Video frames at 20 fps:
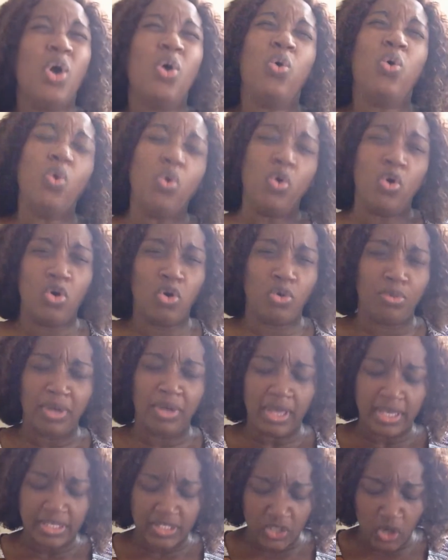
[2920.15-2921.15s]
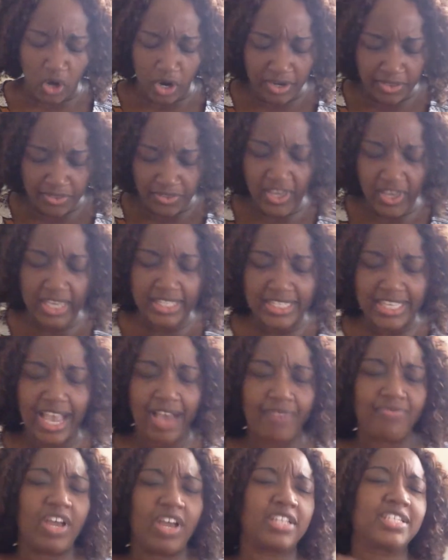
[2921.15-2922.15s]
whom certain things
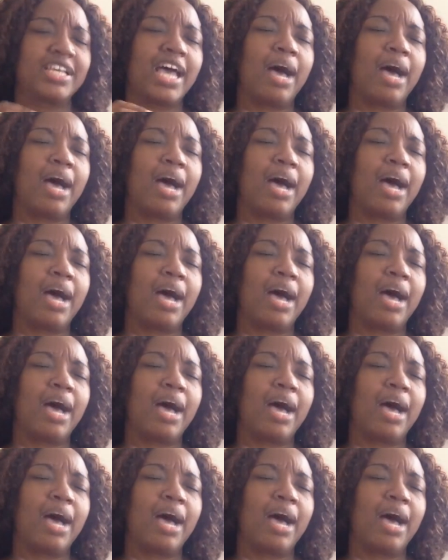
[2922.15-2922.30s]
have not